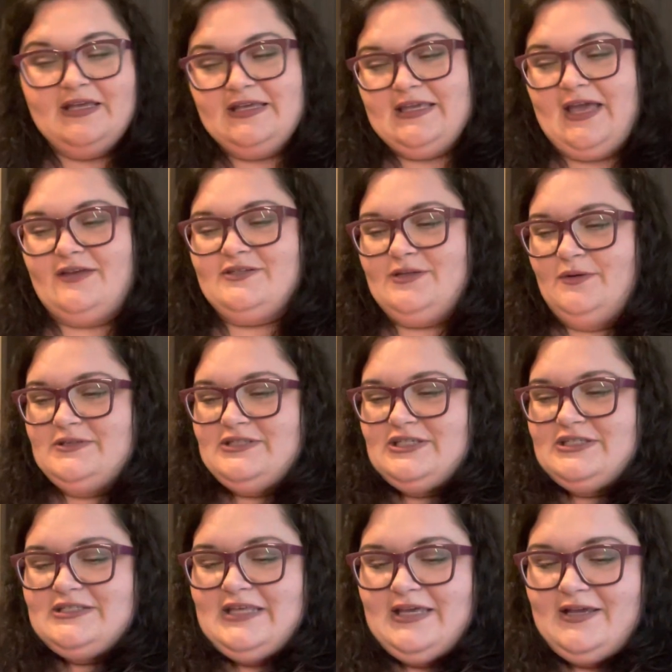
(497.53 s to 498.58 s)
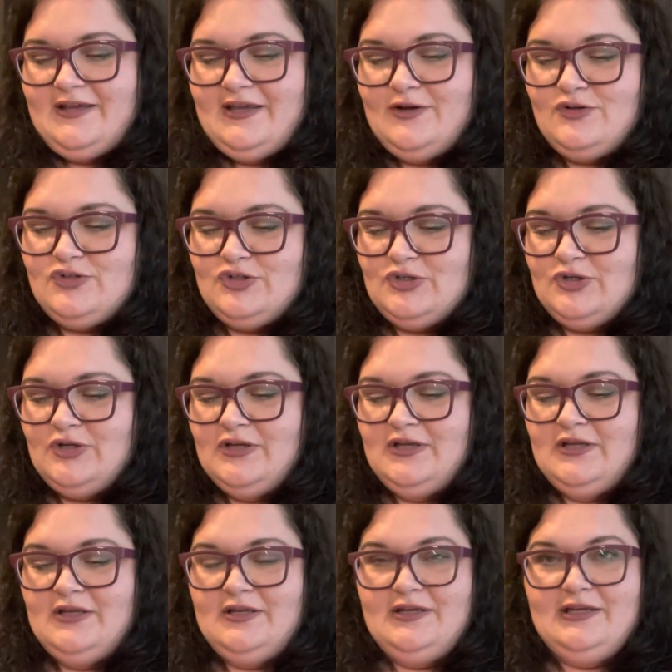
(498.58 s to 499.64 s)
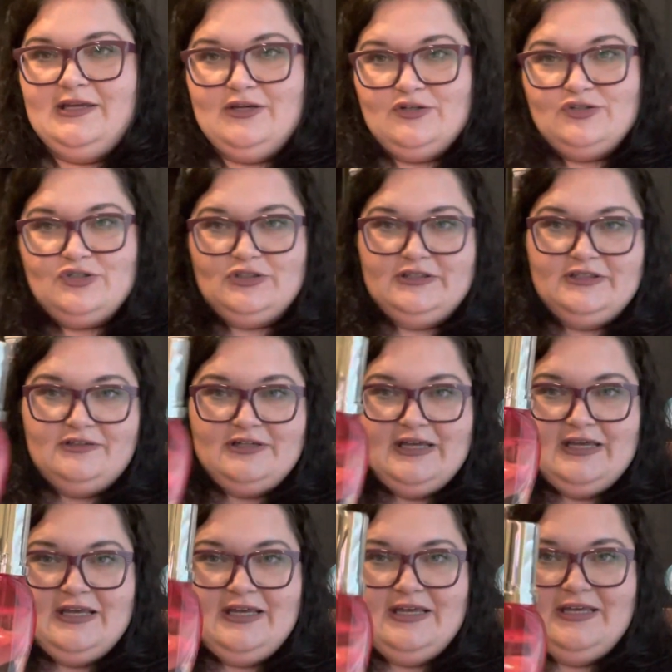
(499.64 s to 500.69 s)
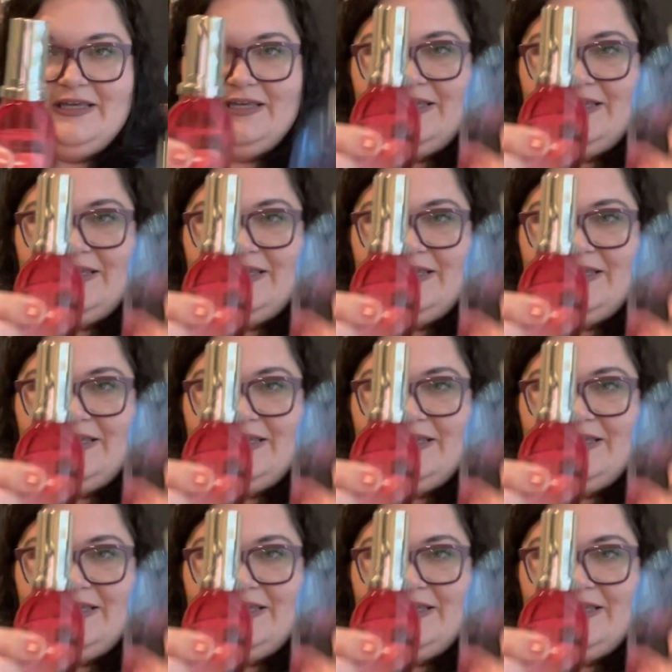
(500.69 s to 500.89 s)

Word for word: Yeah, so it's just like, here's your little guy,